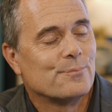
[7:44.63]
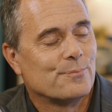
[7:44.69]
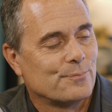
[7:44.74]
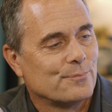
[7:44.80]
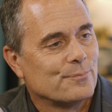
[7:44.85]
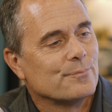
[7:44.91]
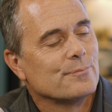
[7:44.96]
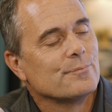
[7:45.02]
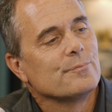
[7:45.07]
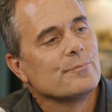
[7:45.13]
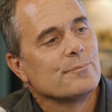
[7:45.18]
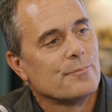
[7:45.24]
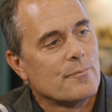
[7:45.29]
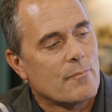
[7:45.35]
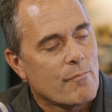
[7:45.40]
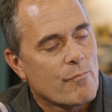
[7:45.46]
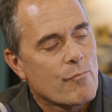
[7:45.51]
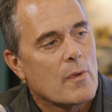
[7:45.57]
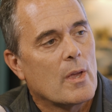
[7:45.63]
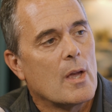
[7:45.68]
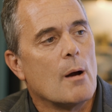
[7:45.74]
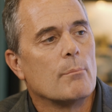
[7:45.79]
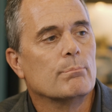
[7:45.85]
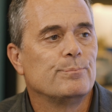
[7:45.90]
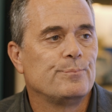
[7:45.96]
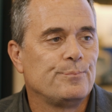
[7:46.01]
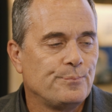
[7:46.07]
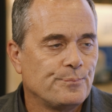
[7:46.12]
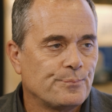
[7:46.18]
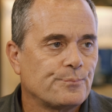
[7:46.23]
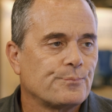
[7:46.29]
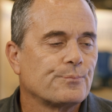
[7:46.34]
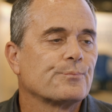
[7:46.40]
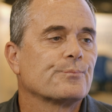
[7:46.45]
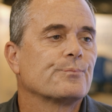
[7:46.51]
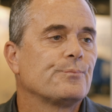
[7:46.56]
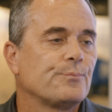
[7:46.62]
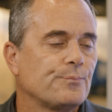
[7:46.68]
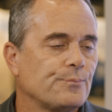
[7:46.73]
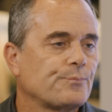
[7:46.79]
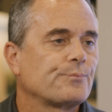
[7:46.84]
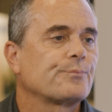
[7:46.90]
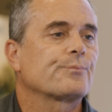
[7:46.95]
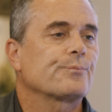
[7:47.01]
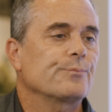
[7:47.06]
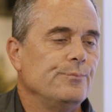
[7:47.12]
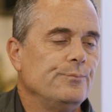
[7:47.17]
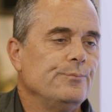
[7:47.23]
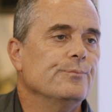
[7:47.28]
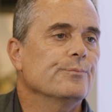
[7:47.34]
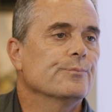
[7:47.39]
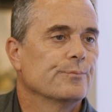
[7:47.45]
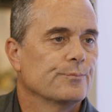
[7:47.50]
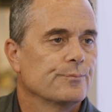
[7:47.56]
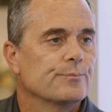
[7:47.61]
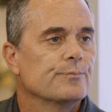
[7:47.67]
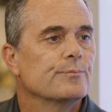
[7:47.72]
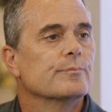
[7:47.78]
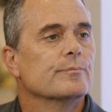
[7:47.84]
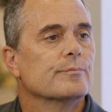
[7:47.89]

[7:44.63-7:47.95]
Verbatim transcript: right? As companies grow yep. that you're working with, they have more